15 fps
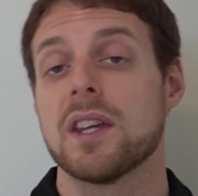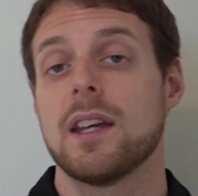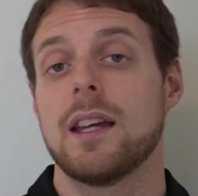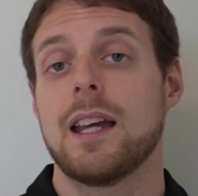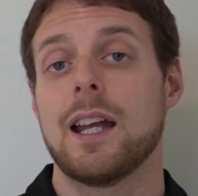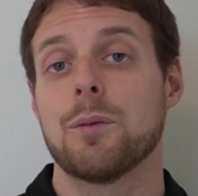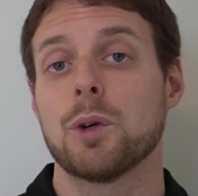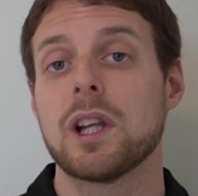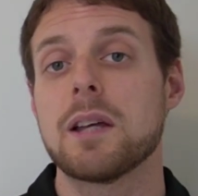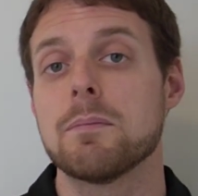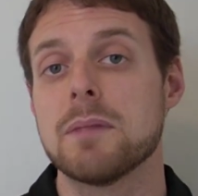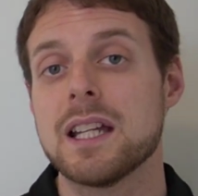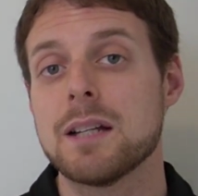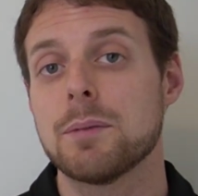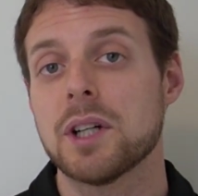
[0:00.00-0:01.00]
And what I
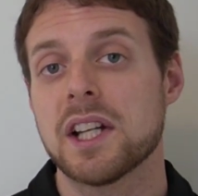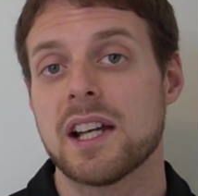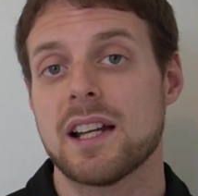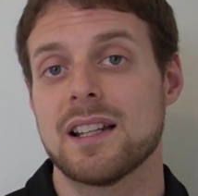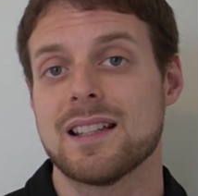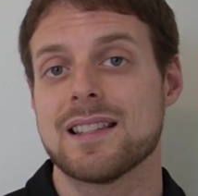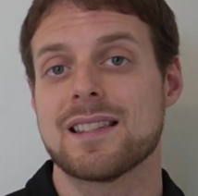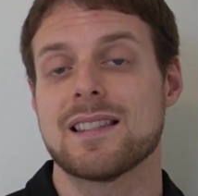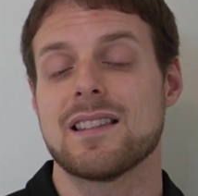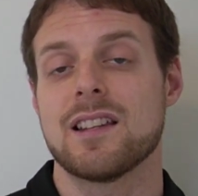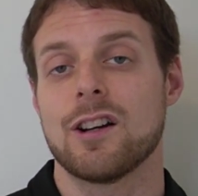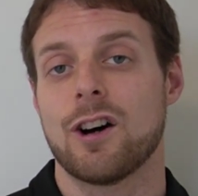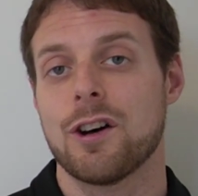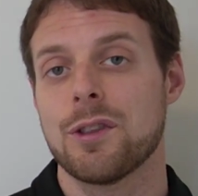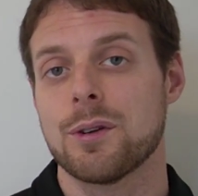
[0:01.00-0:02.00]
mean by that is the
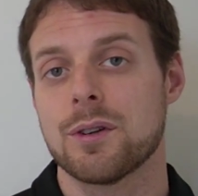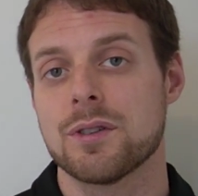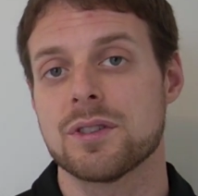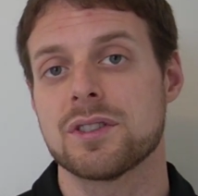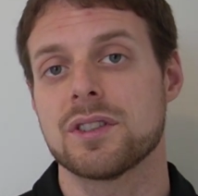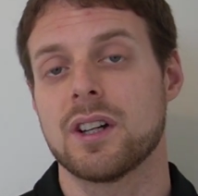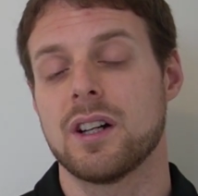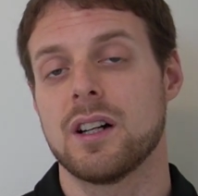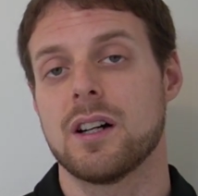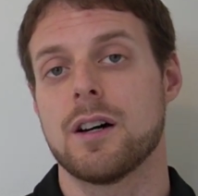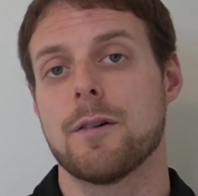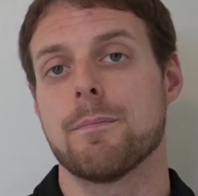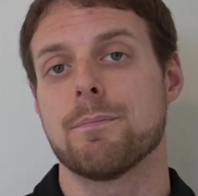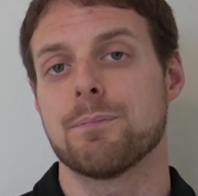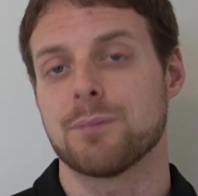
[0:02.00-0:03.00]
authors
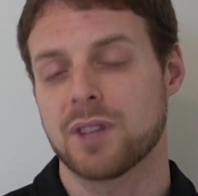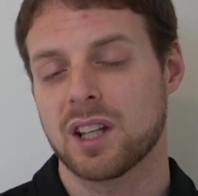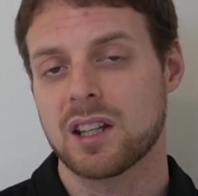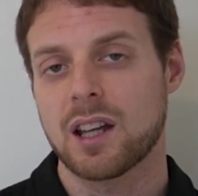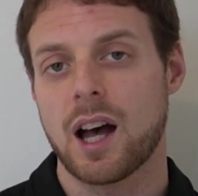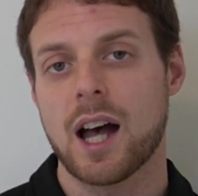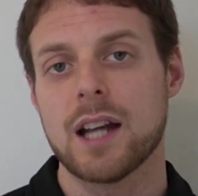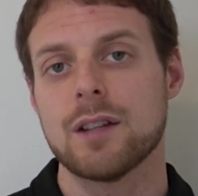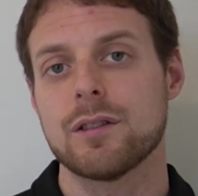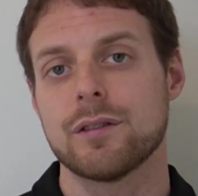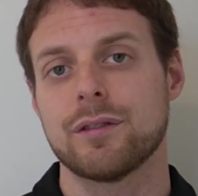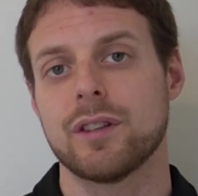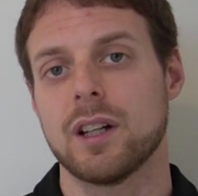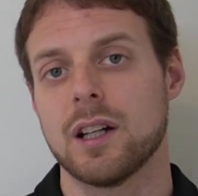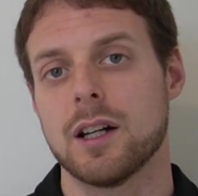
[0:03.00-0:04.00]
kind
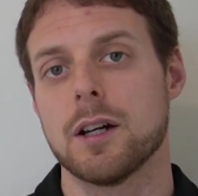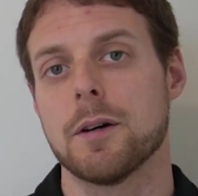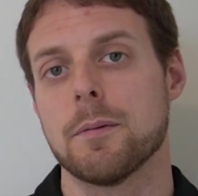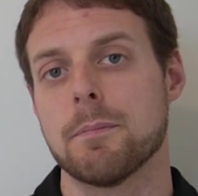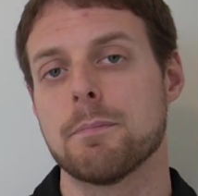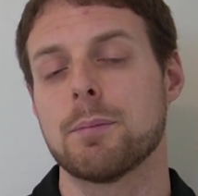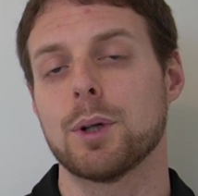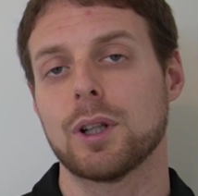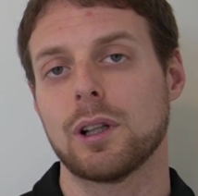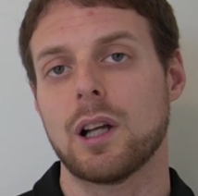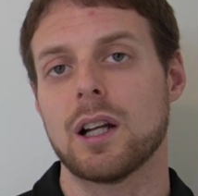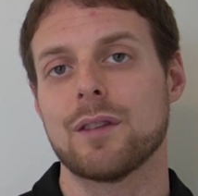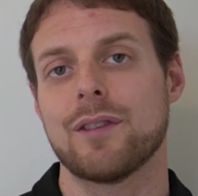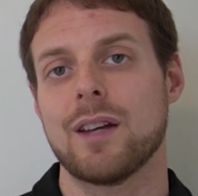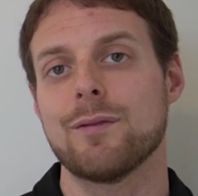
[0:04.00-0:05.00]
of put a lot
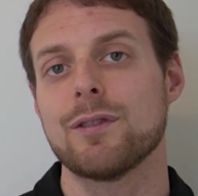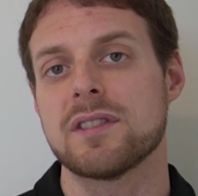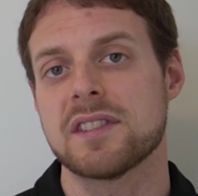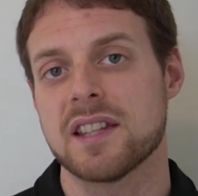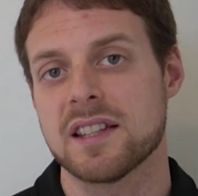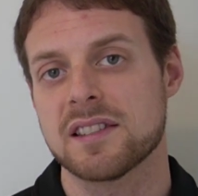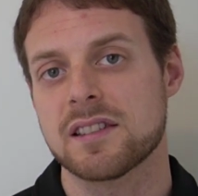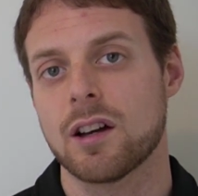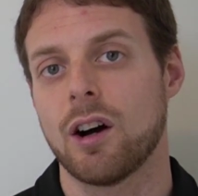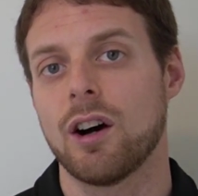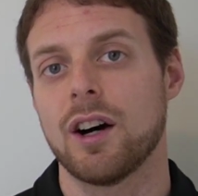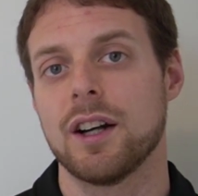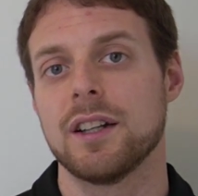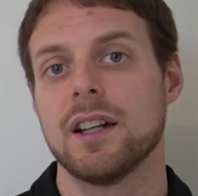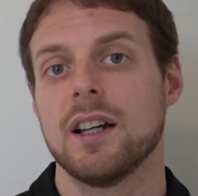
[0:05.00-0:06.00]
of emphasis
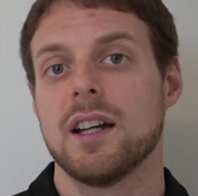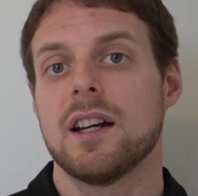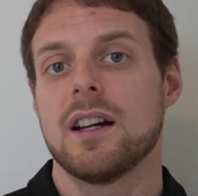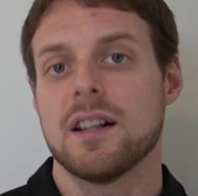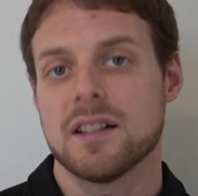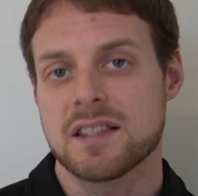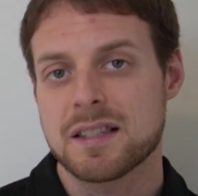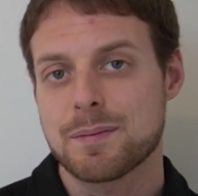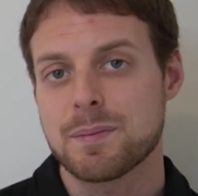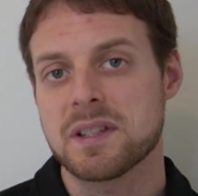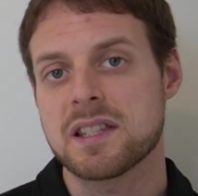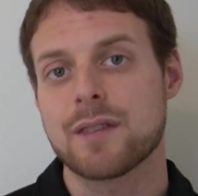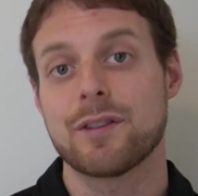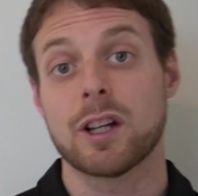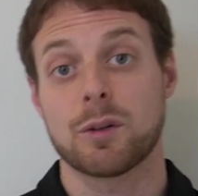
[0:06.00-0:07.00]
on
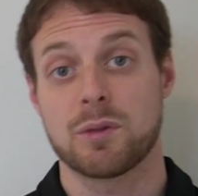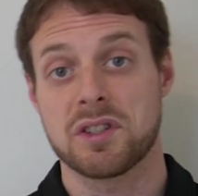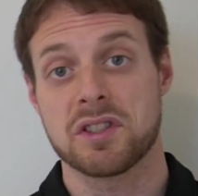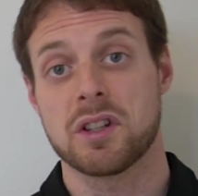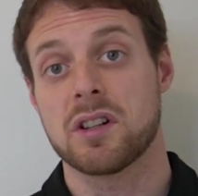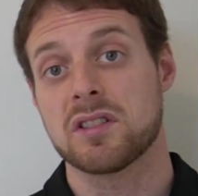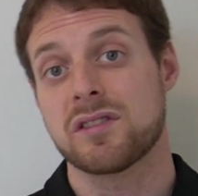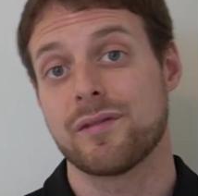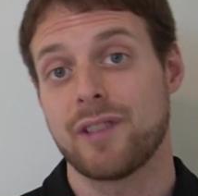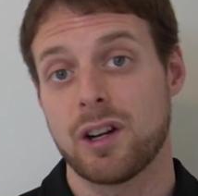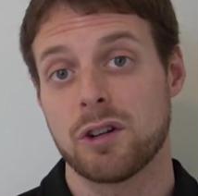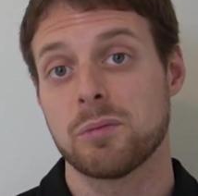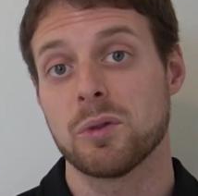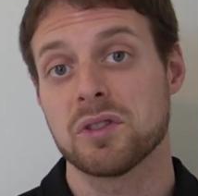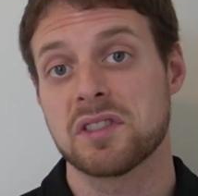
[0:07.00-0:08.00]
specific results,
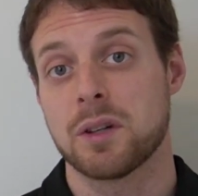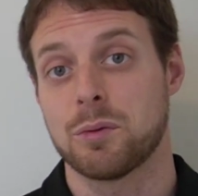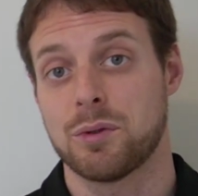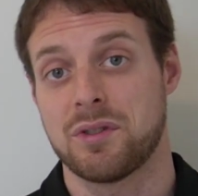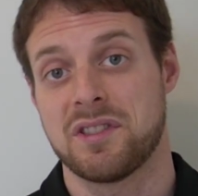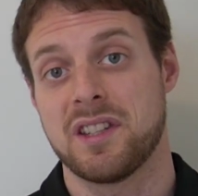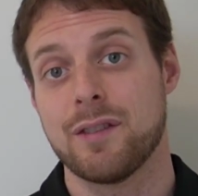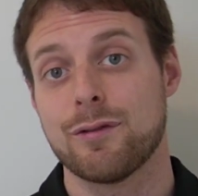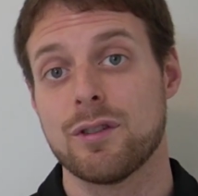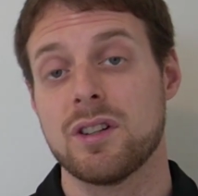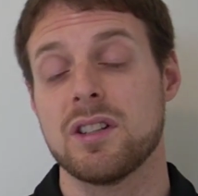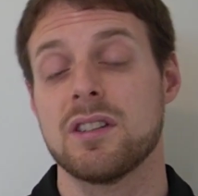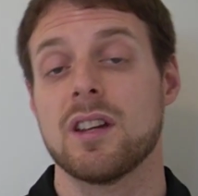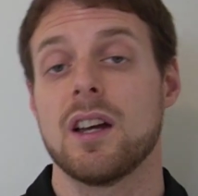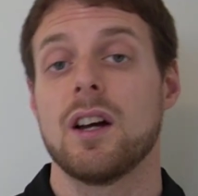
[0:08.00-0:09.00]
variables that were
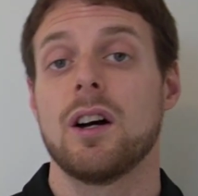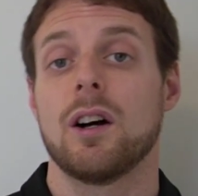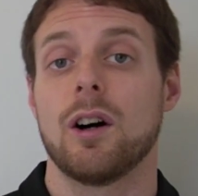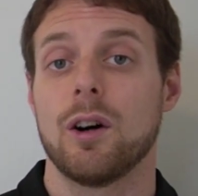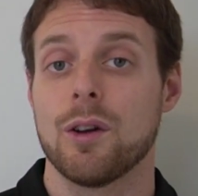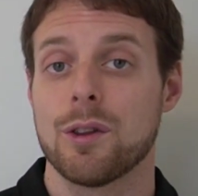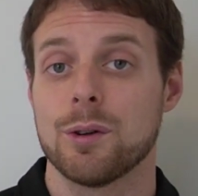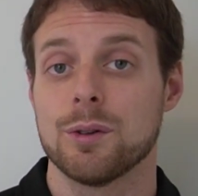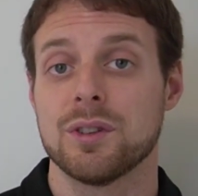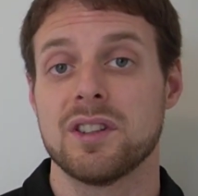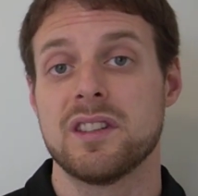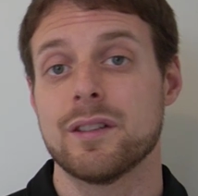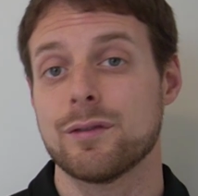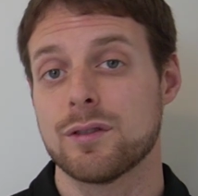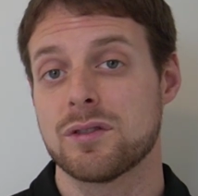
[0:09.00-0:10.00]
different, although the
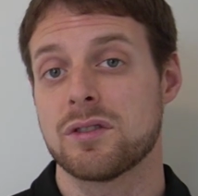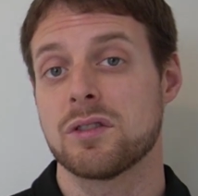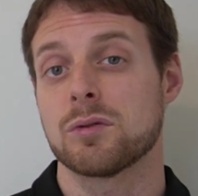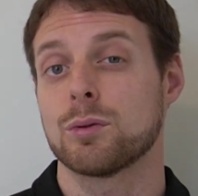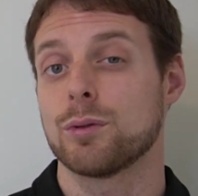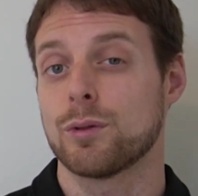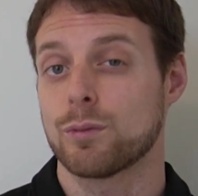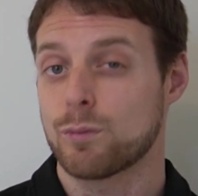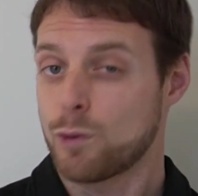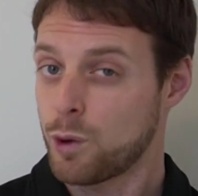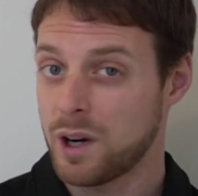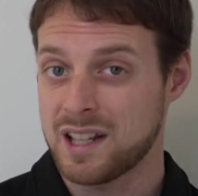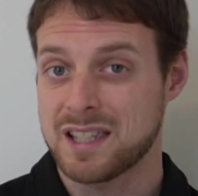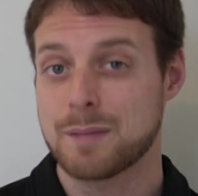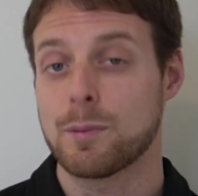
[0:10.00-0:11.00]
differences were
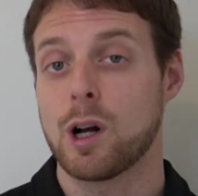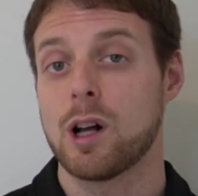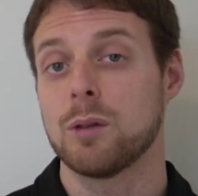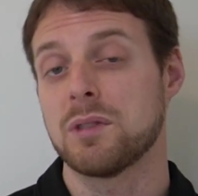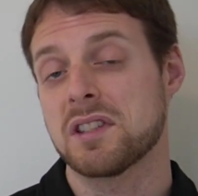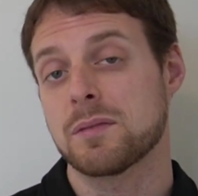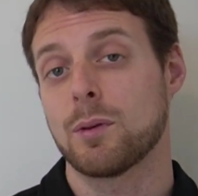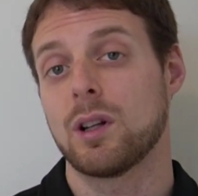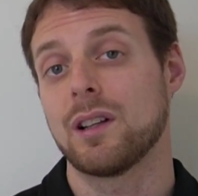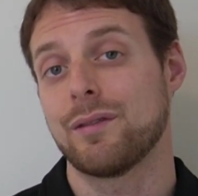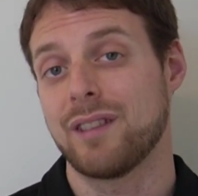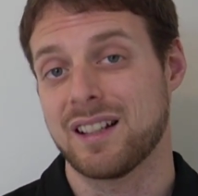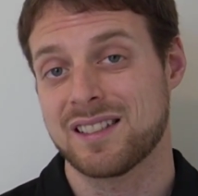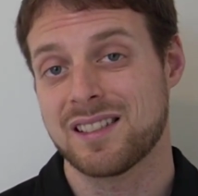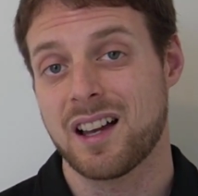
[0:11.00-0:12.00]
quite small with small
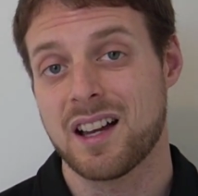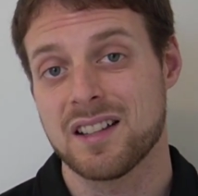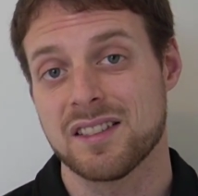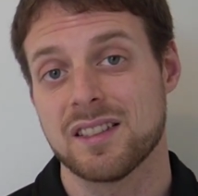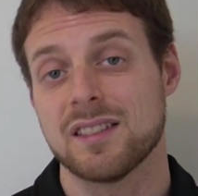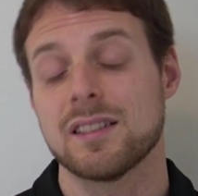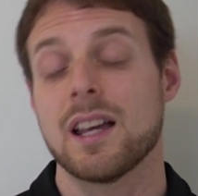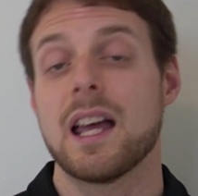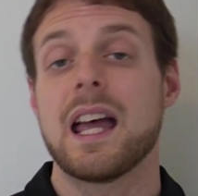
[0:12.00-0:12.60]
effect sizes.